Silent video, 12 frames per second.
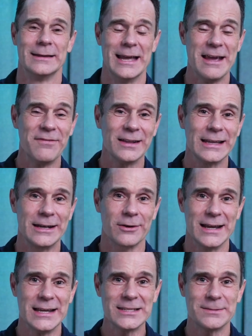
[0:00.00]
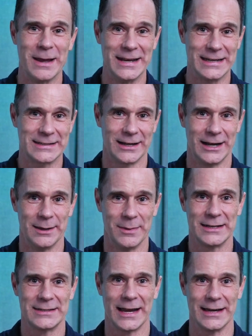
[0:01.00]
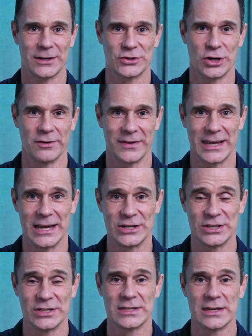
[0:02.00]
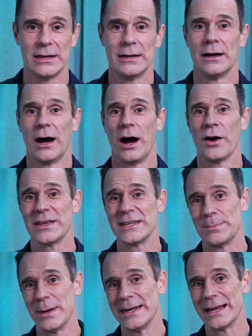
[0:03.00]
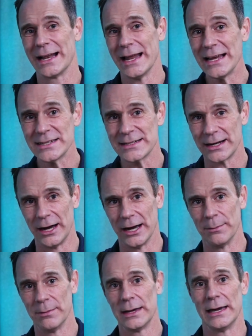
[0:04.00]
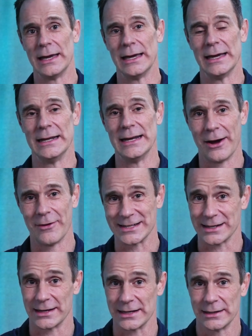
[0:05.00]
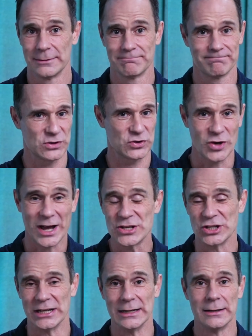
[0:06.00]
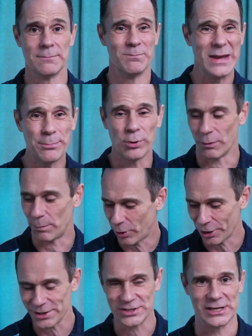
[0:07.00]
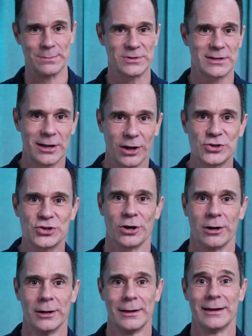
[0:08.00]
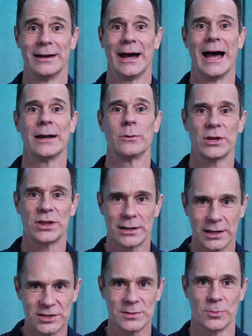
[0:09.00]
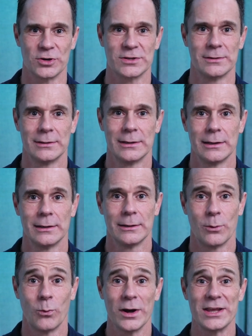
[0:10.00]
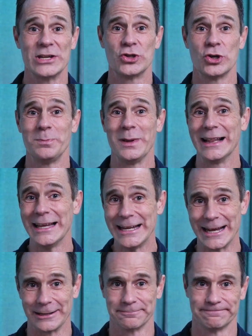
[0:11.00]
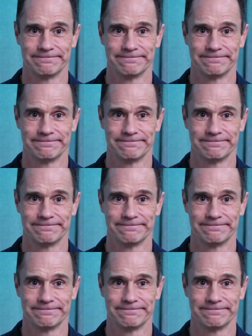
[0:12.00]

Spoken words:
If a leader is spending time in technical certifications, are they spending less time in areas like strategy, people, partnerships, culture, and with customers, where they should be leading?